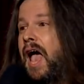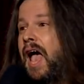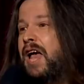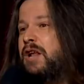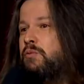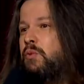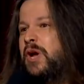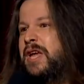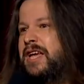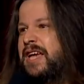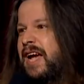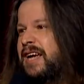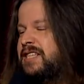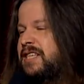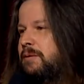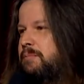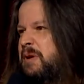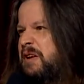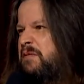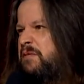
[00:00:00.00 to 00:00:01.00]
and we
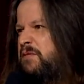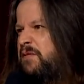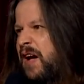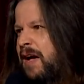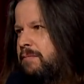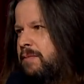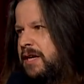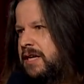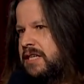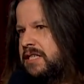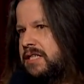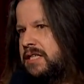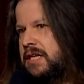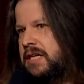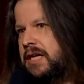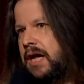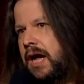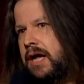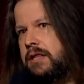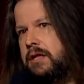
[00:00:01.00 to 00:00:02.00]
get to be feminists
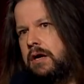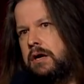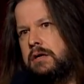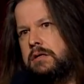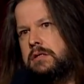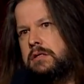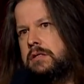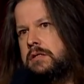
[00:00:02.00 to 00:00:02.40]
together.